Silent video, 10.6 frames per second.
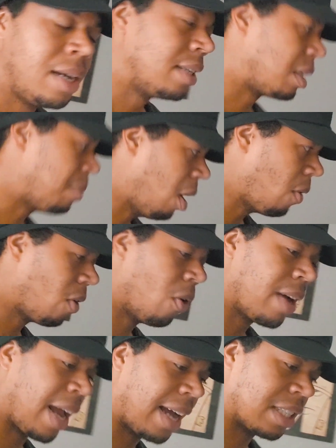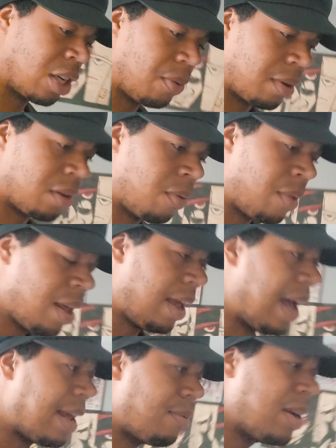Demaru only has Kiriko,
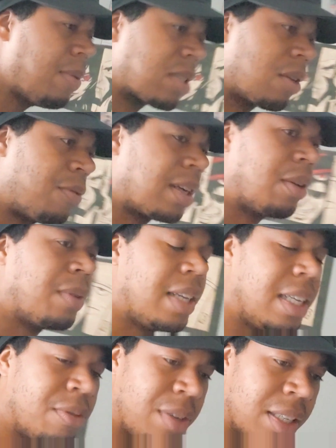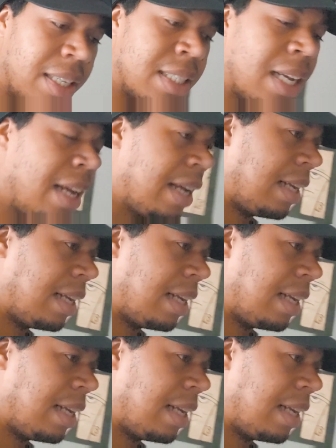and when he was conflicted with these feelings,